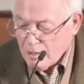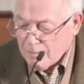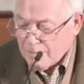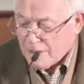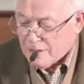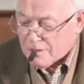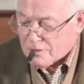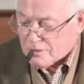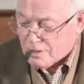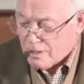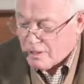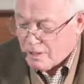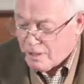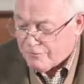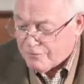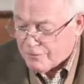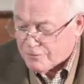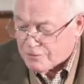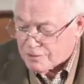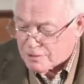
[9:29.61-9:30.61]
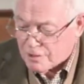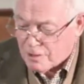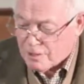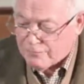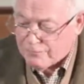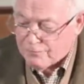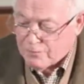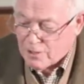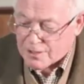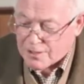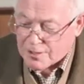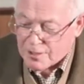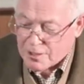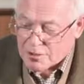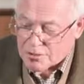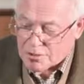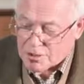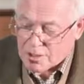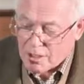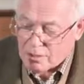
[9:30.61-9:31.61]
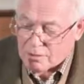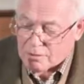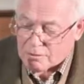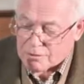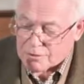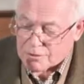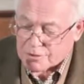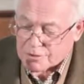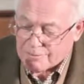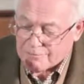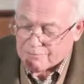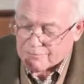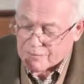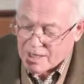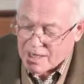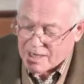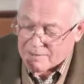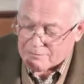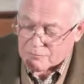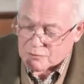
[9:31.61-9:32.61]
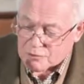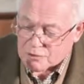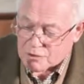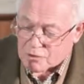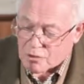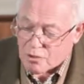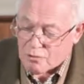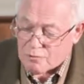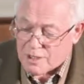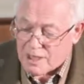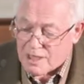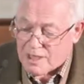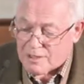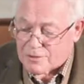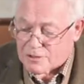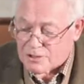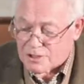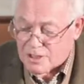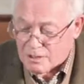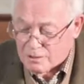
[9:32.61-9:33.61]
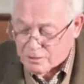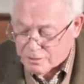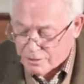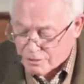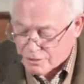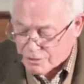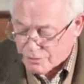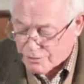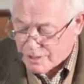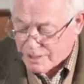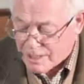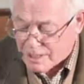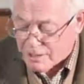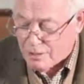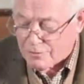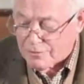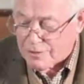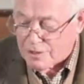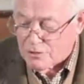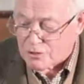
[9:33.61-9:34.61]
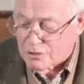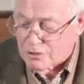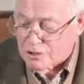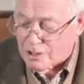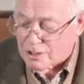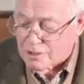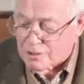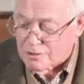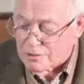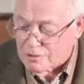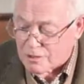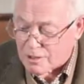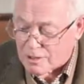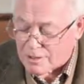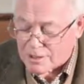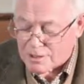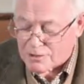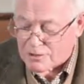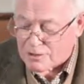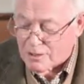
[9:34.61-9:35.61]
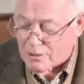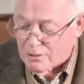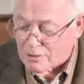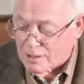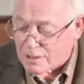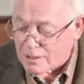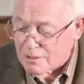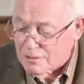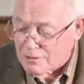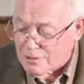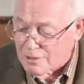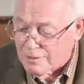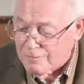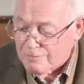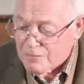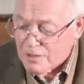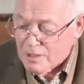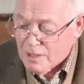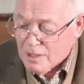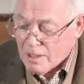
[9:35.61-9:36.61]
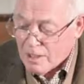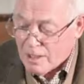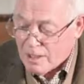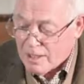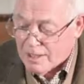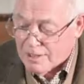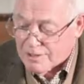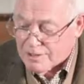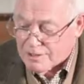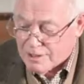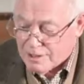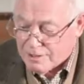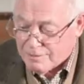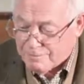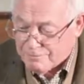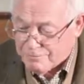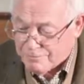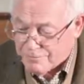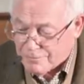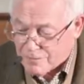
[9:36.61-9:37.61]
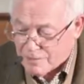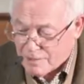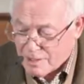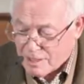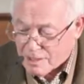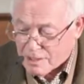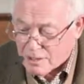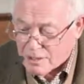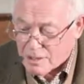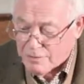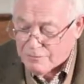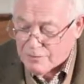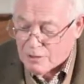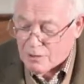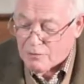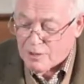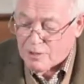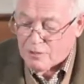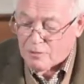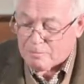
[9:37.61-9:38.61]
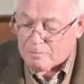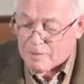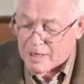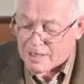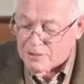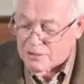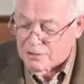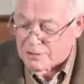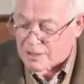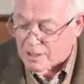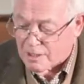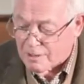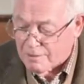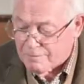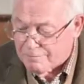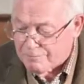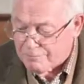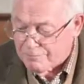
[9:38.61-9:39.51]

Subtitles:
But if one of these gulls happens to go near the shell ducks where they got these ducklings, and they can give it a real pasting.